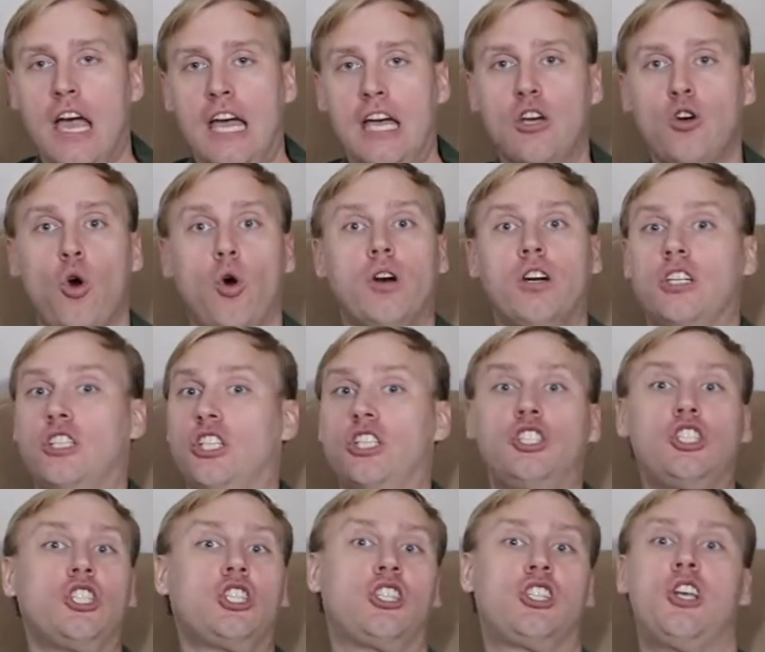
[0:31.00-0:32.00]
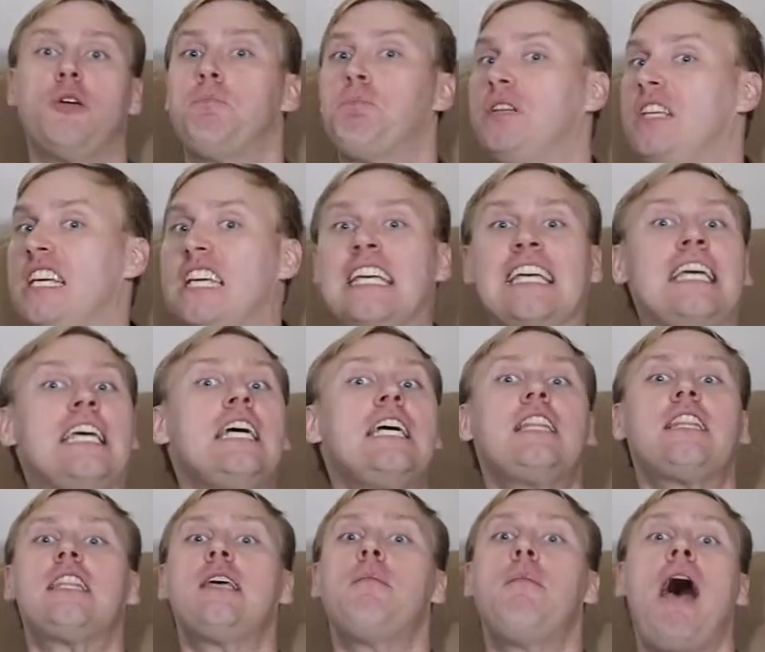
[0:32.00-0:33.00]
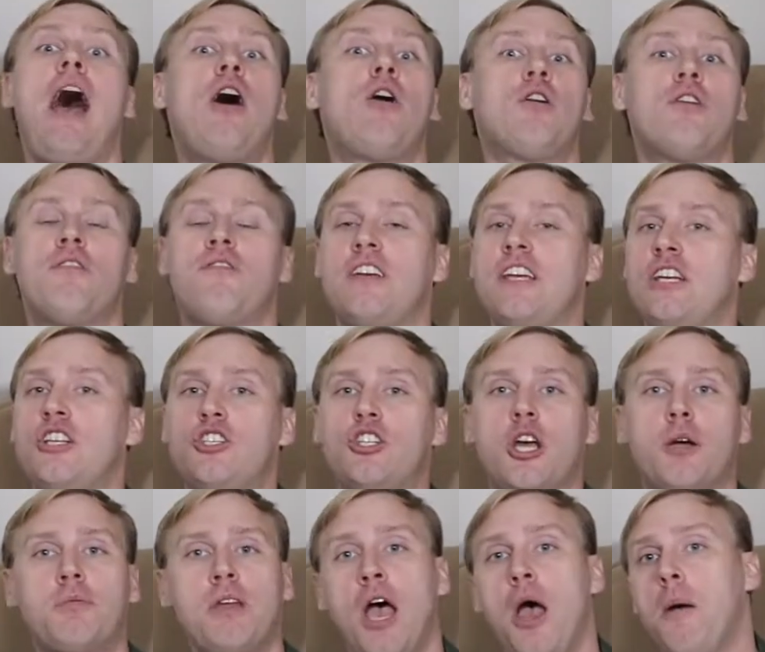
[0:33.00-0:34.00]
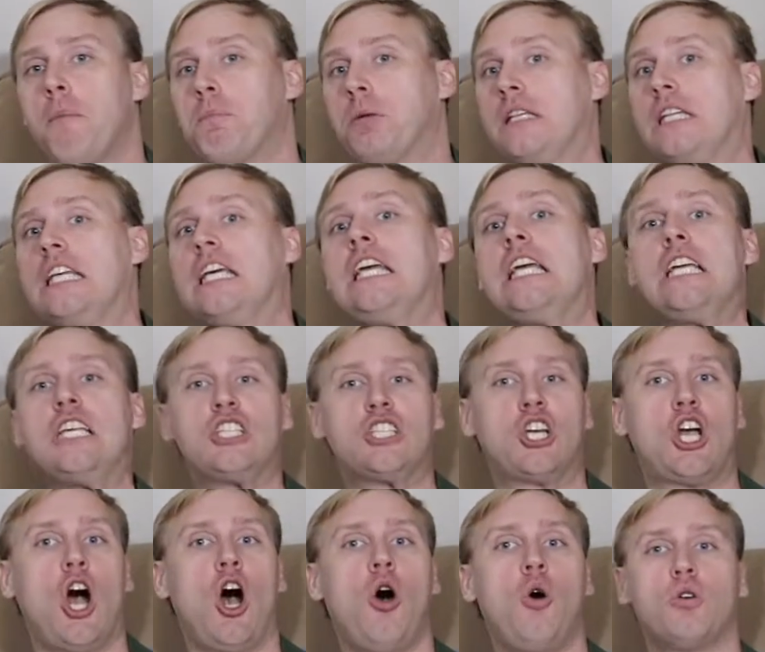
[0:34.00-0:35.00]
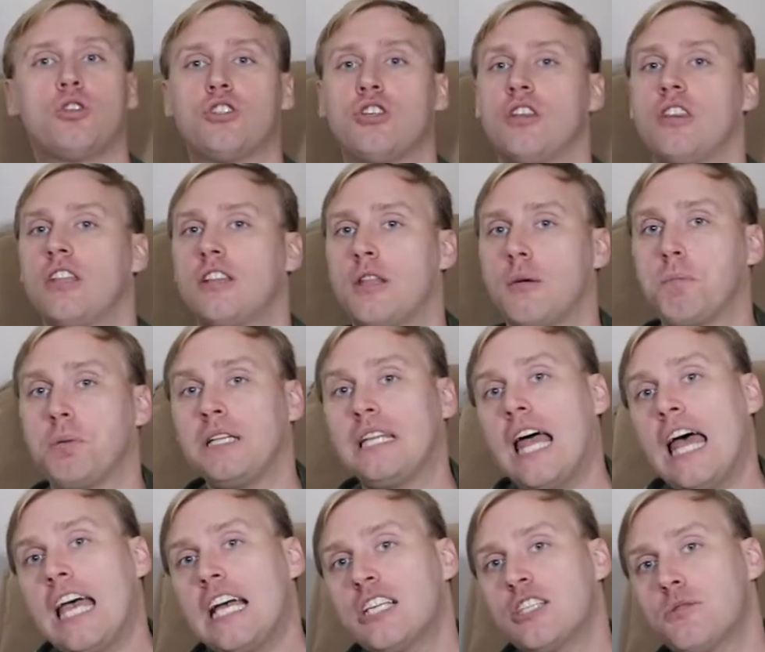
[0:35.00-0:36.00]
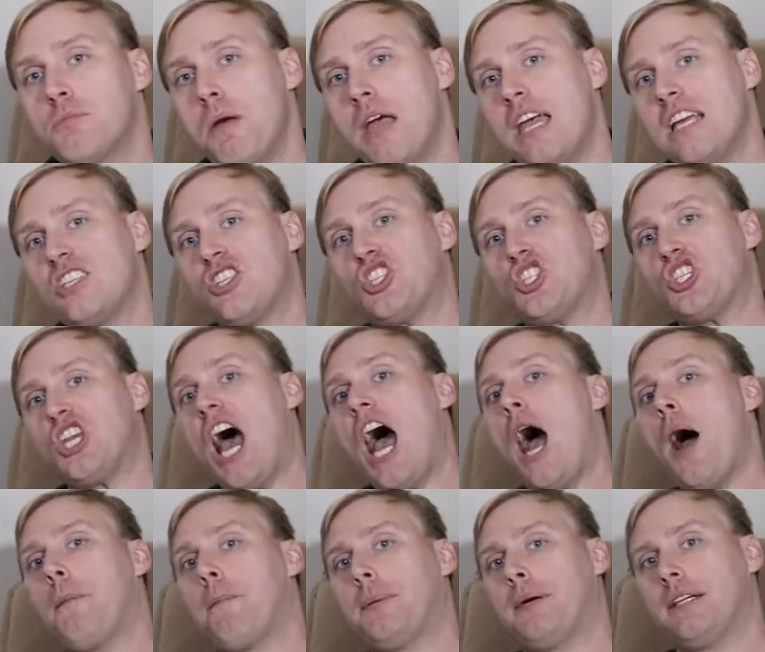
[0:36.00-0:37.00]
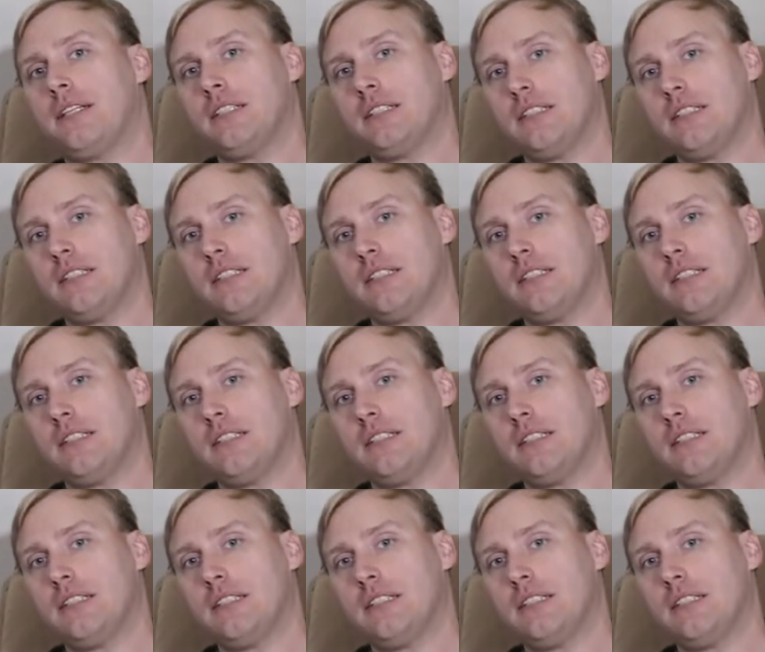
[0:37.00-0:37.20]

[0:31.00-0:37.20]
in order to just simply get them out of Egypt. Please go so that the plagues may stop.